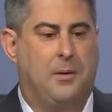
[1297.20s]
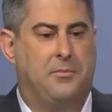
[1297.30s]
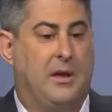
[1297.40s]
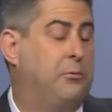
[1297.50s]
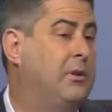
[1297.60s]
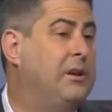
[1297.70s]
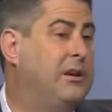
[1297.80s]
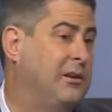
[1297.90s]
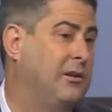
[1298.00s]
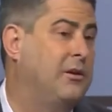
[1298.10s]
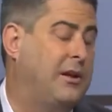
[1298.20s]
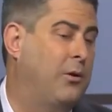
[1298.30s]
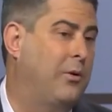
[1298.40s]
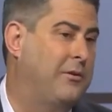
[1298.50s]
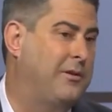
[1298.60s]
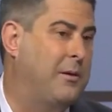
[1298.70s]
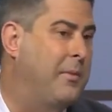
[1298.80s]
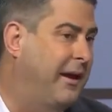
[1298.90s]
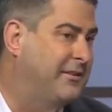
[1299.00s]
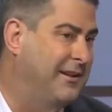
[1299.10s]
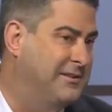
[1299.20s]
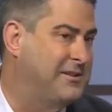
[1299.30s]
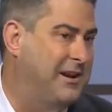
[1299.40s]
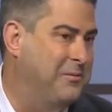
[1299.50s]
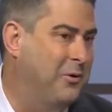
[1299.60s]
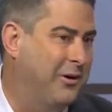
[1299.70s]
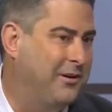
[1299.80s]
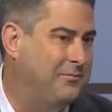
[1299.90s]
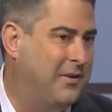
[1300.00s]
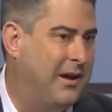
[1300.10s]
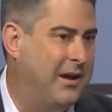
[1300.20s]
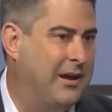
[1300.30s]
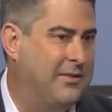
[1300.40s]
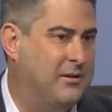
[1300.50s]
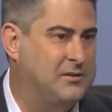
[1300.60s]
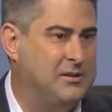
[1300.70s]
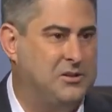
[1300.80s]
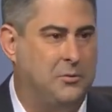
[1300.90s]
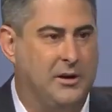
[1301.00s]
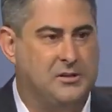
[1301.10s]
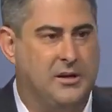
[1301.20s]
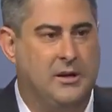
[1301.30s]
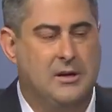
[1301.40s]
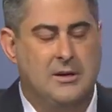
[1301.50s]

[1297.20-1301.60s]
they really need to look at whether that makes sense anymore in their situation.